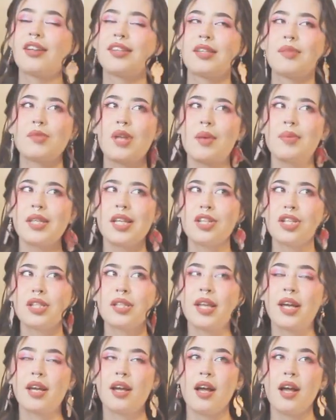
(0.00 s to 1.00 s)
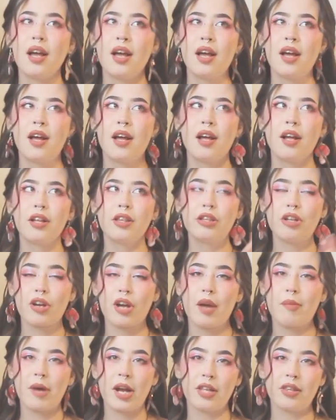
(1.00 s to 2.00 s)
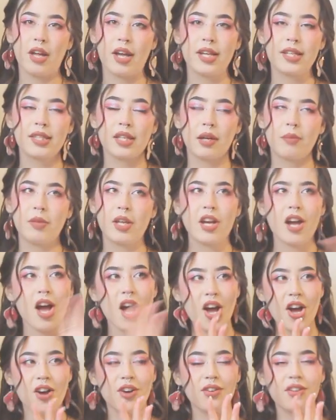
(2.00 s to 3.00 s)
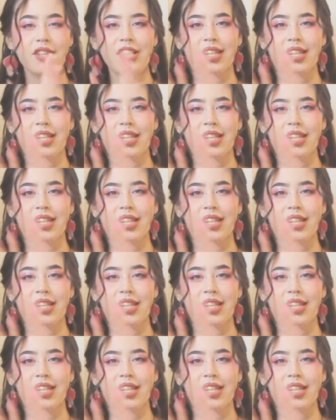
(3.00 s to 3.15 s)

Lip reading: Sometimes I just like look at my likes and I'm like, oh,